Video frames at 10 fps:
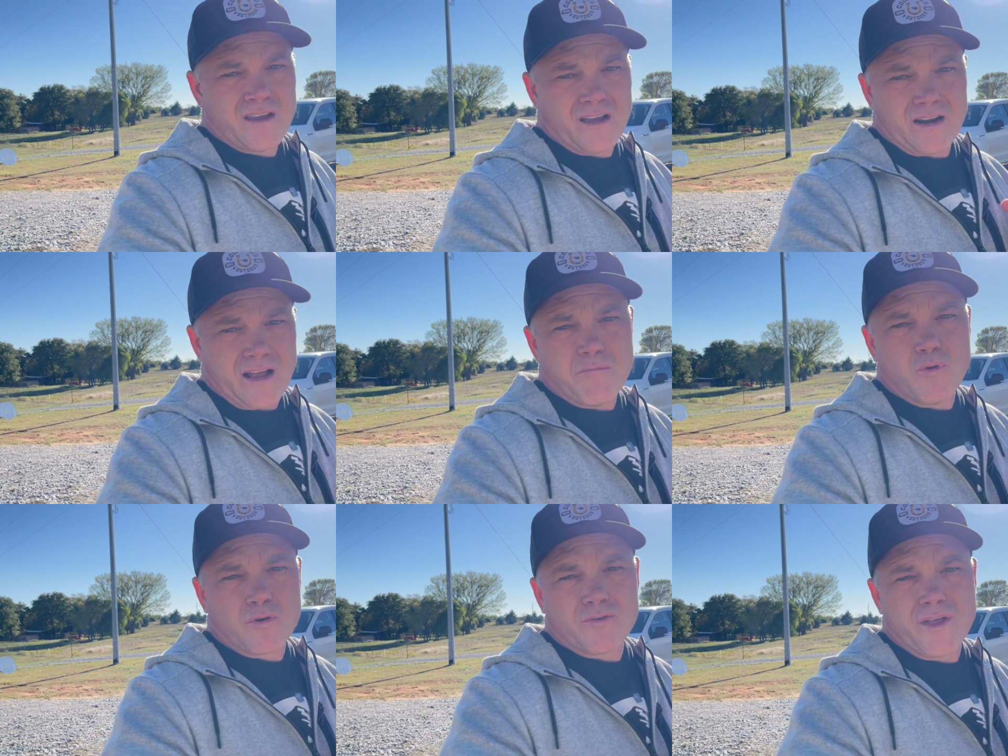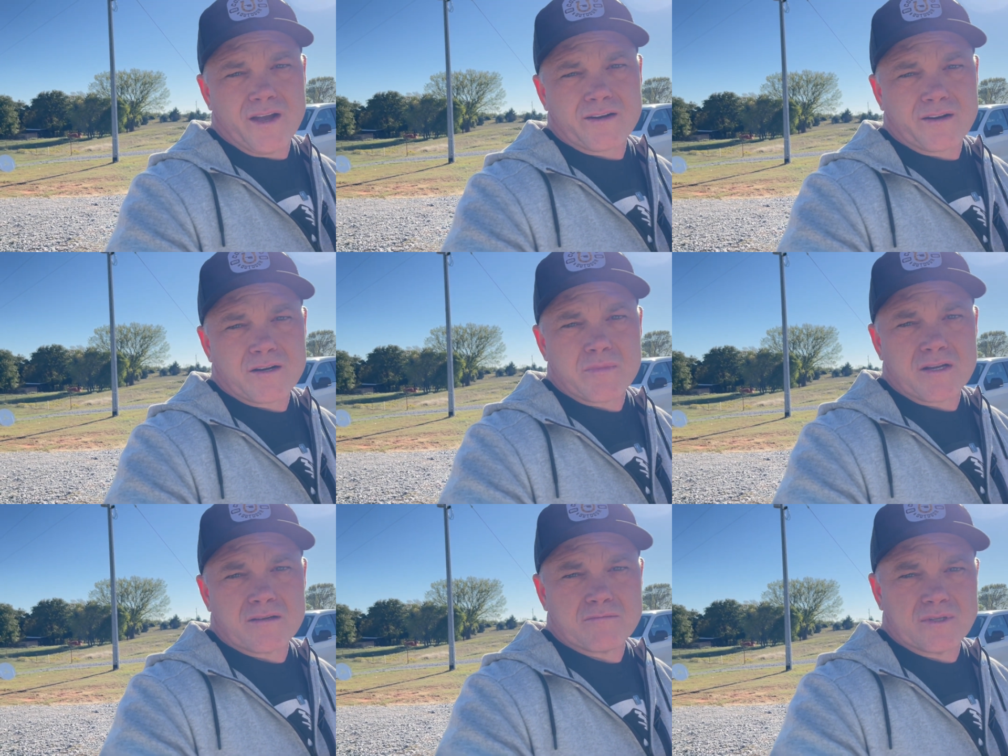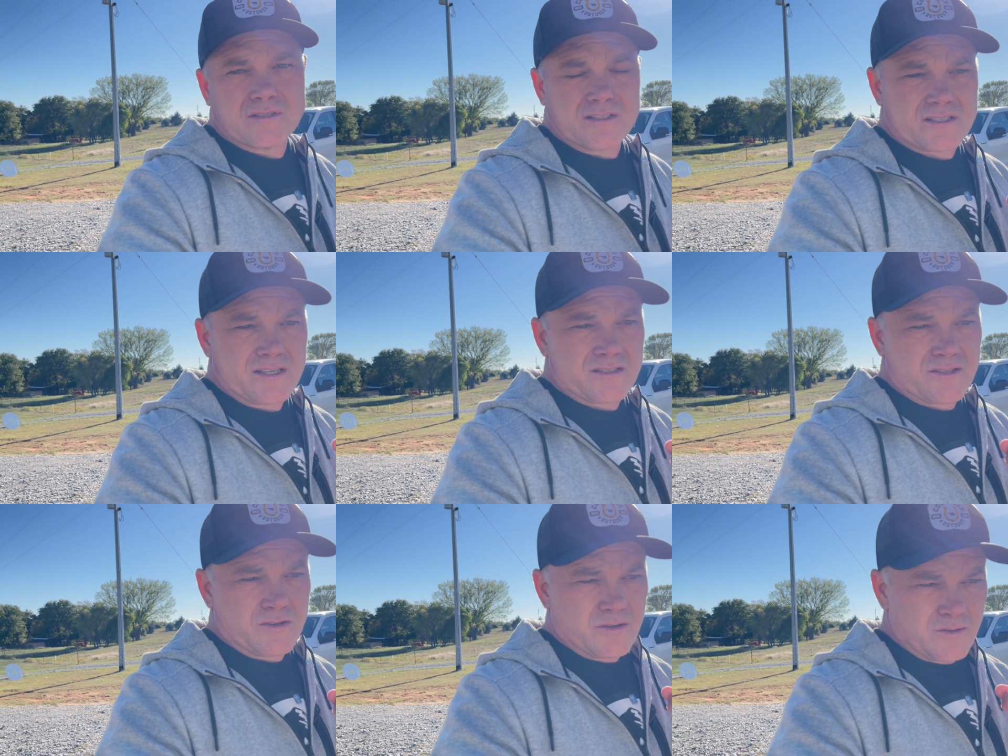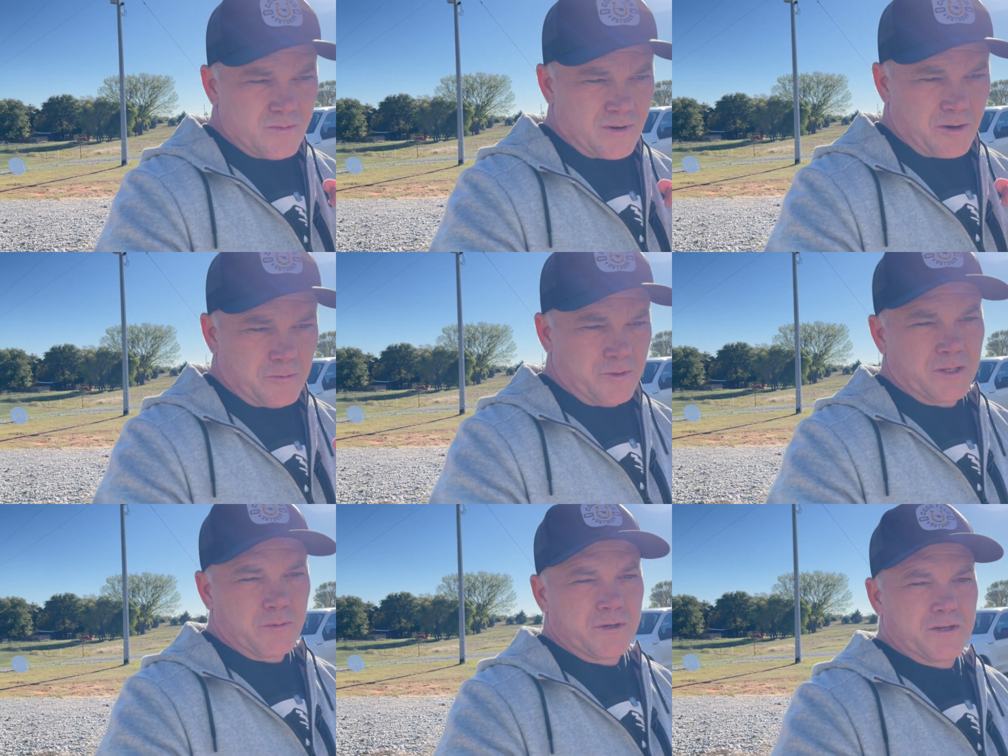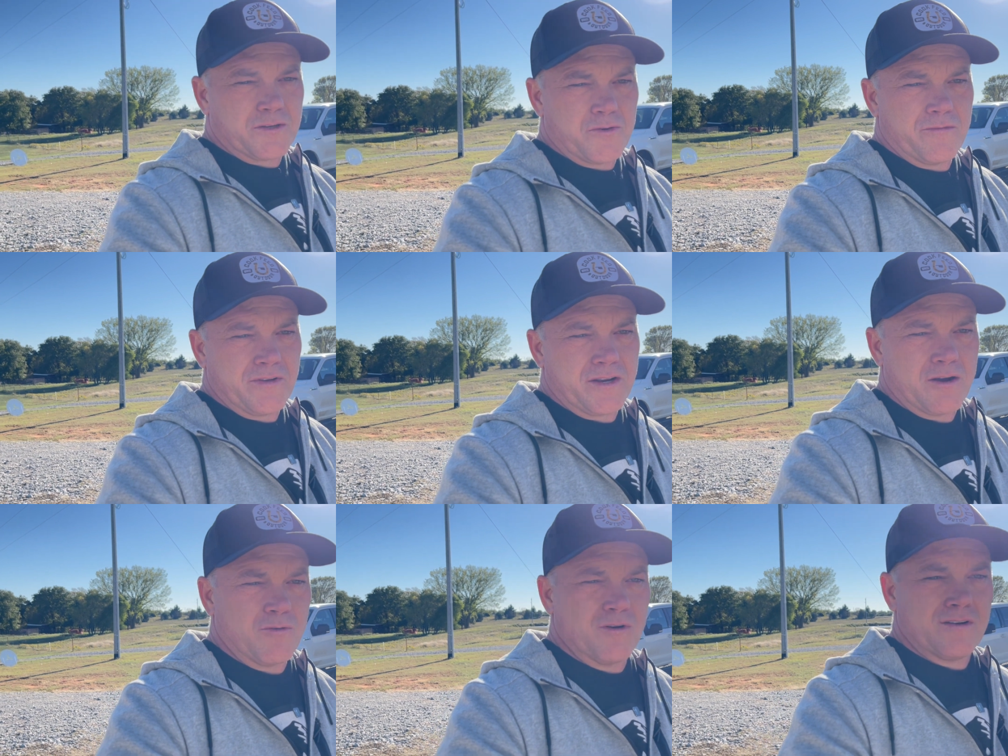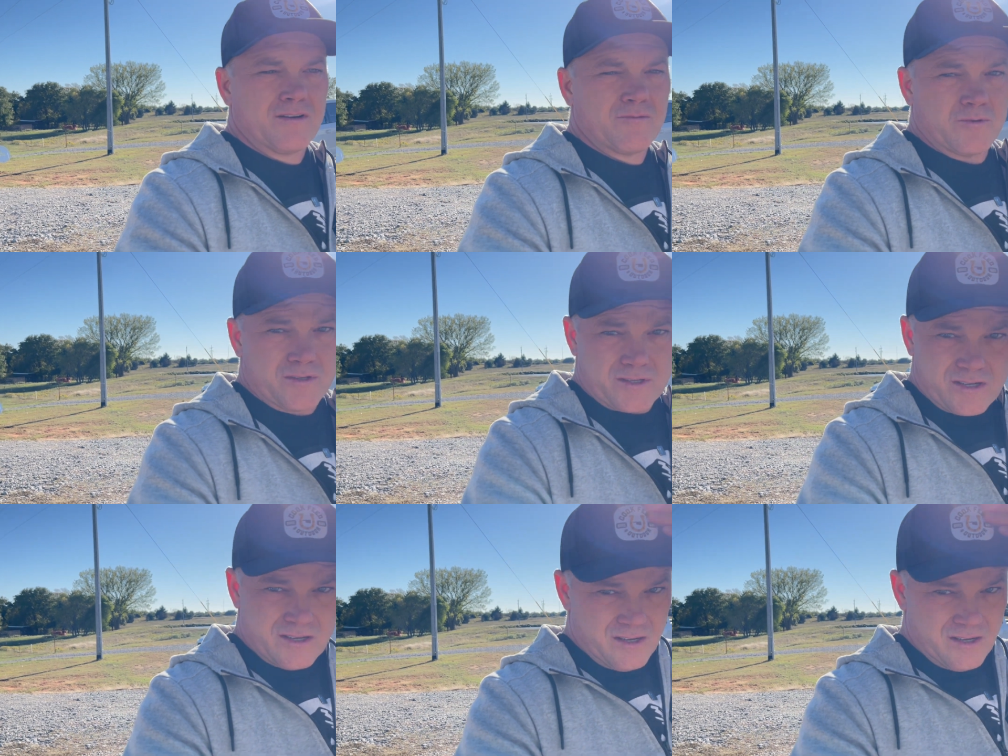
And I got more on that here in a minute, but let's get to what I really wanted to do a video on, was